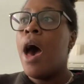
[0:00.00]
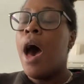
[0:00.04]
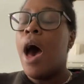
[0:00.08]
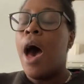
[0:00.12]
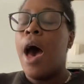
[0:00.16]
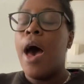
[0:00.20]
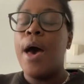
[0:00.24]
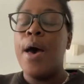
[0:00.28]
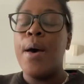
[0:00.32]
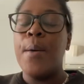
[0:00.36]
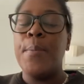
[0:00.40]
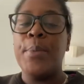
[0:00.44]

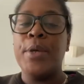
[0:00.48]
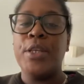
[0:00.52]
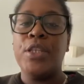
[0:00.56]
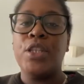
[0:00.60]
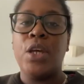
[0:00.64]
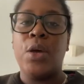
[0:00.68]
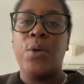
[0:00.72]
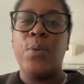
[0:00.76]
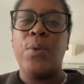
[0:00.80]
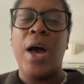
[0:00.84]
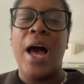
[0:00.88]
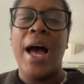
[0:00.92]

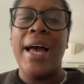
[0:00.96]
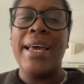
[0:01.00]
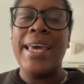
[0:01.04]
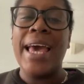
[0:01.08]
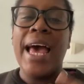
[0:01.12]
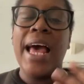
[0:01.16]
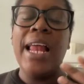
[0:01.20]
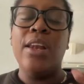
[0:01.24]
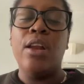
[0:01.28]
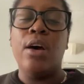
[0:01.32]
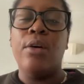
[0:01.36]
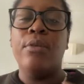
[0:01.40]
So I
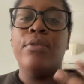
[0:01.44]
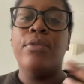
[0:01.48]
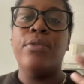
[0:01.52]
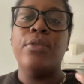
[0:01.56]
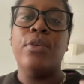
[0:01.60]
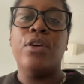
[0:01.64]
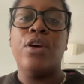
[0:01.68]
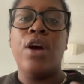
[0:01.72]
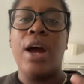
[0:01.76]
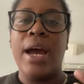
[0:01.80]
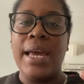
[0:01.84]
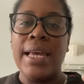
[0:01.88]
get a lot of
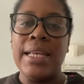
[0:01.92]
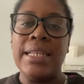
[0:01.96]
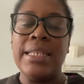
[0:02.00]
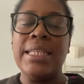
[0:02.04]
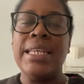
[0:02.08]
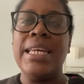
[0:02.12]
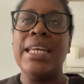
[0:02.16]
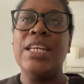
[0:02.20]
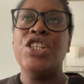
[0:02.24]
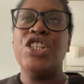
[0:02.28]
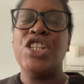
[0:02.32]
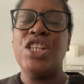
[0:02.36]

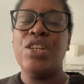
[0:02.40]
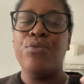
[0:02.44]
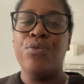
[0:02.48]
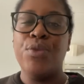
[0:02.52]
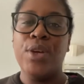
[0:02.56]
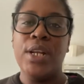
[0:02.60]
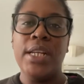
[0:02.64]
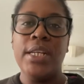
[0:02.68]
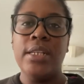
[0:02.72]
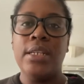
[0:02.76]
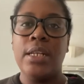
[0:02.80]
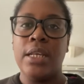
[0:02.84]
variety and she
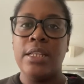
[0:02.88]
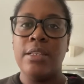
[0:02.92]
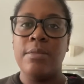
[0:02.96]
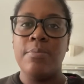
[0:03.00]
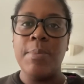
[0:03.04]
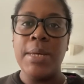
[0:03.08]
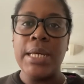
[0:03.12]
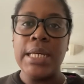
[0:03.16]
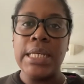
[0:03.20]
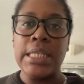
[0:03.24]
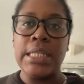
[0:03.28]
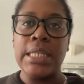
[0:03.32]
really does
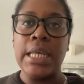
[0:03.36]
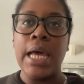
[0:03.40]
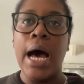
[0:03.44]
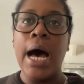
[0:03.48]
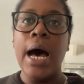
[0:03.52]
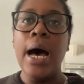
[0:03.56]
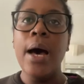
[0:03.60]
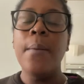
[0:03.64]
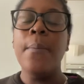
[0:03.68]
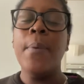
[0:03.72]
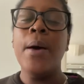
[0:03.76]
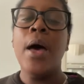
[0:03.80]
mix it
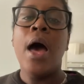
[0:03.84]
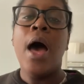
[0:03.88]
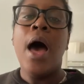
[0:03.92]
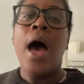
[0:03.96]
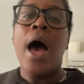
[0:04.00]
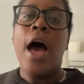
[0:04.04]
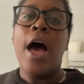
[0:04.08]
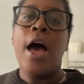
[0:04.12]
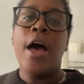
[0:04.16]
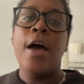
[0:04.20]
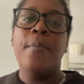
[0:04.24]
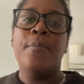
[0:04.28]
up.
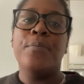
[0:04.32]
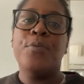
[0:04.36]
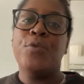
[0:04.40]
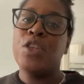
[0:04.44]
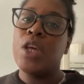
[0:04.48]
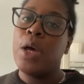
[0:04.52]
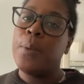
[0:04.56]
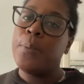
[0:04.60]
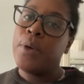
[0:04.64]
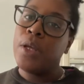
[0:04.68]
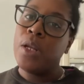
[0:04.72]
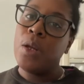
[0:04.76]

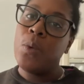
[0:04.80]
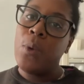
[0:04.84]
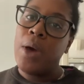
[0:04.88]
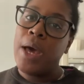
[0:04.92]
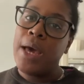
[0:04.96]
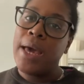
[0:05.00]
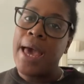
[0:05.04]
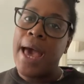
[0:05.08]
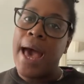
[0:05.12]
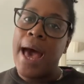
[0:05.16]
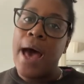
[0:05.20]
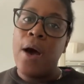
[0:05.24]
So I'm gonna
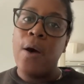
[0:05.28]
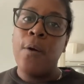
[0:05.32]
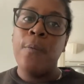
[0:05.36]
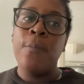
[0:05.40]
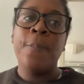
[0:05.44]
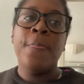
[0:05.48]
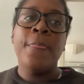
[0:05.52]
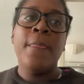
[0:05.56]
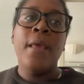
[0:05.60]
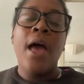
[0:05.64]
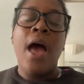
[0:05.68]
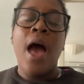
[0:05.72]
work
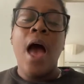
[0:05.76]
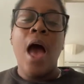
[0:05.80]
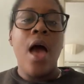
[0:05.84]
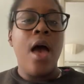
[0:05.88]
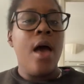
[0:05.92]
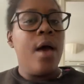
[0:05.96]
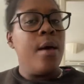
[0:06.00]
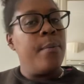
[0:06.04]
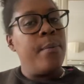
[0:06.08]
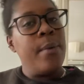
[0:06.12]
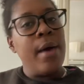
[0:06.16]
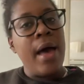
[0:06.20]
out
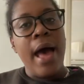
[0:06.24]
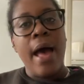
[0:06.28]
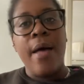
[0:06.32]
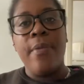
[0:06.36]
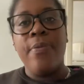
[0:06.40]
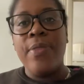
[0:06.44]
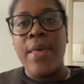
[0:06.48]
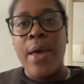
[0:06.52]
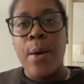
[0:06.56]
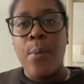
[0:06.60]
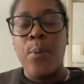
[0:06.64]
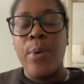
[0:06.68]

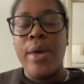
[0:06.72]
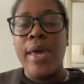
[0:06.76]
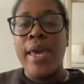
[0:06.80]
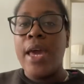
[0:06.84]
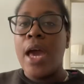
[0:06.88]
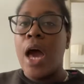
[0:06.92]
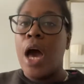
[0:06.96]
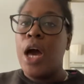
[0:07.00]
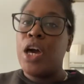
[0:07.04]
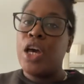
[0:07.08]
and then we are